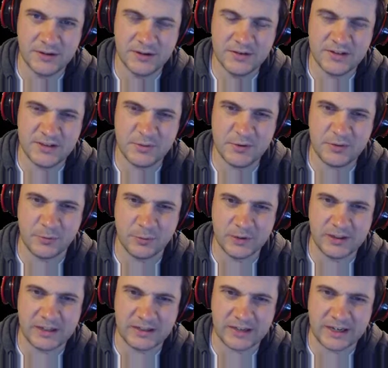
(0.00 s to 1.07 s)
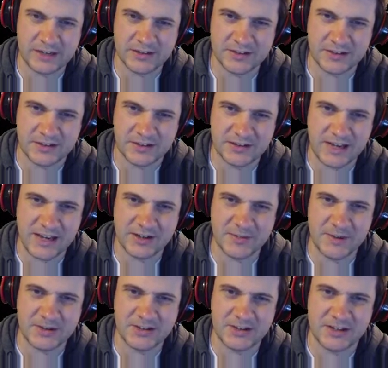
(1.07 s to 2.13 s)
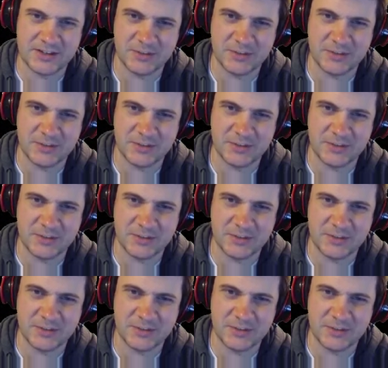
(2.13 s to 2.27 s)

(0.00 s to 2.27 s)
Someone really likes these. Yeah, I was about to say,